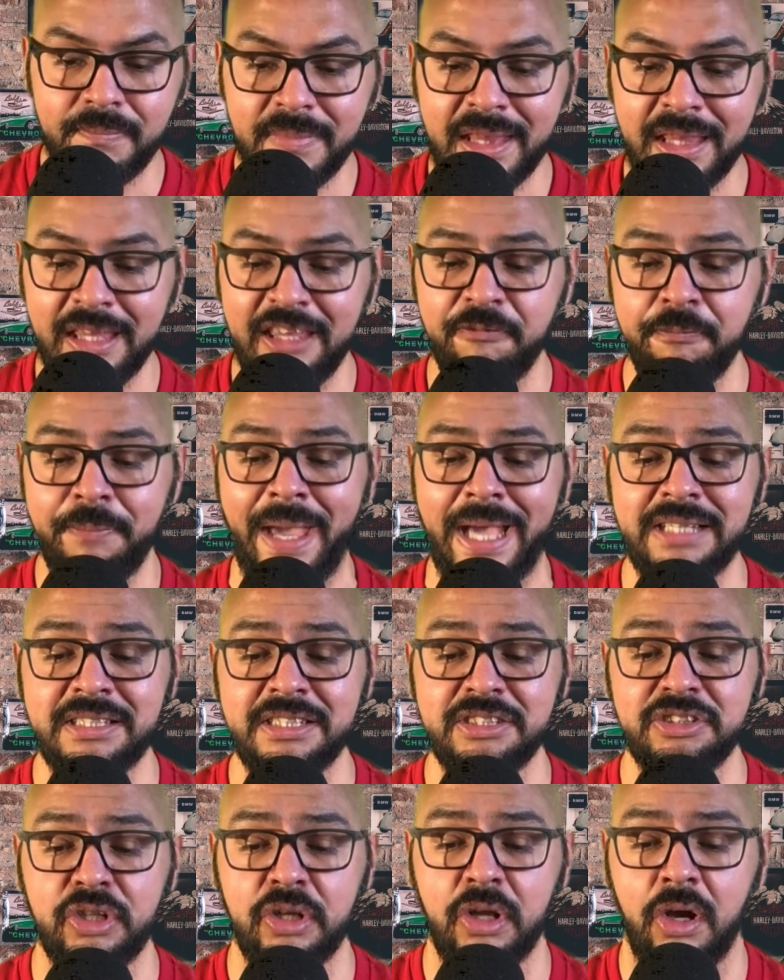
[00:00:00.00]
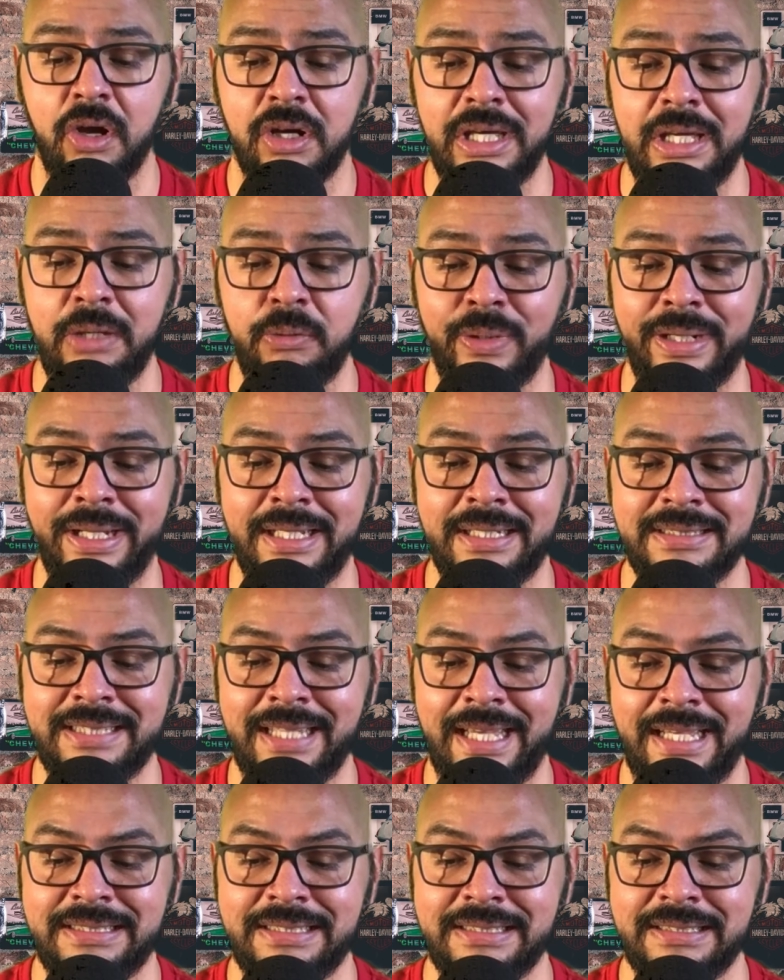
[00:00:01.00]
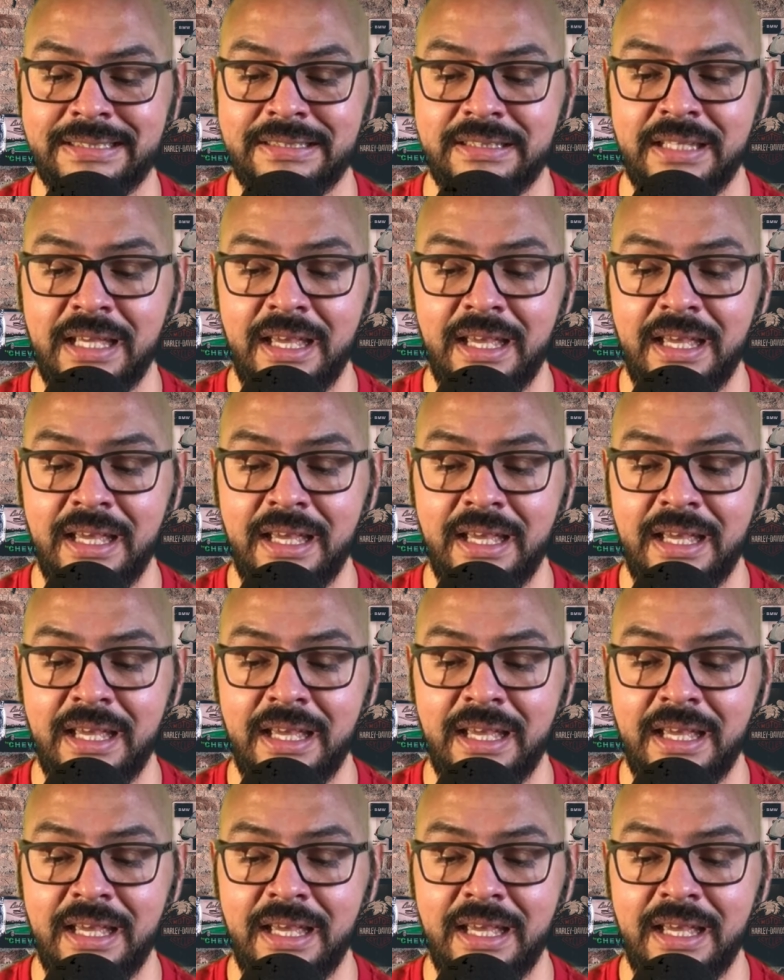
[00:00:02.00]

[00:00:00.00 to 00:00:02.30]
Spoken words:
If passed into law, it would end Texas's